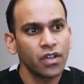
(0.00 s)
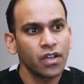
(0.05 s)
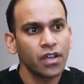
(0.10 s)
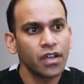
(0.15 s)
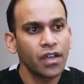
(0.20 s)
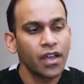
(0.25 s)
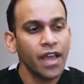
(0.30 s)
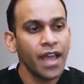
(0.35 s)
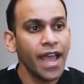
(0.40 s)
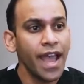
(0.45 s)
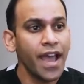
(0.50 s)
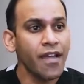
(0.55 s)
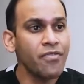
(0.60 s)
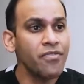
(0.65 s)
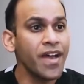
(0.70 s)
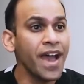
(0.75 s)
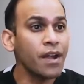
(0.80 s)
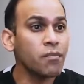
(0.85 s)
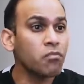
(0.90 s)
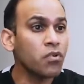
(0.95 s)
Right.
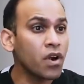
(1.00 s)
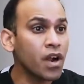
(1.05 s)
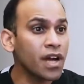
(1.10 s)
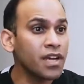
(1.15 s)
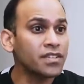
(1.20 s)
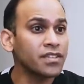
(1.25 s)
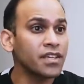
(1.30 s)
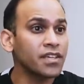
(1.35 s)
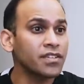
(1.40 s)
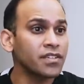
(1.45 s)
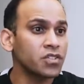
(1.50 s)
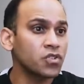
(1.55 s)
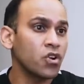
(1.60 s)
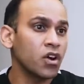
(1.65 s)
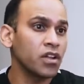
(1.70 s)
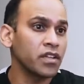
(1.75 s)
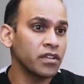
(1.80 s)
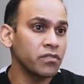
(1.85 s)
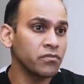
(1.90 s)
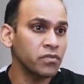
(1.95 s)
And that process is
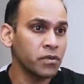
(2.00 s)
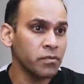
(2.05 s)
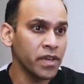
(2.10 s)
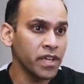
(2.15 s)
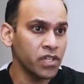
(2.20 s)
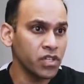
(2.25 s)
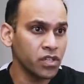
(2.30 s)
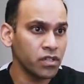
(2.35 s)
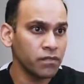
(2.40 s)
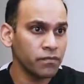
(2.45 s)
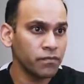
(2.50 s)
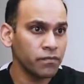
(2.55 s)
called inflammation.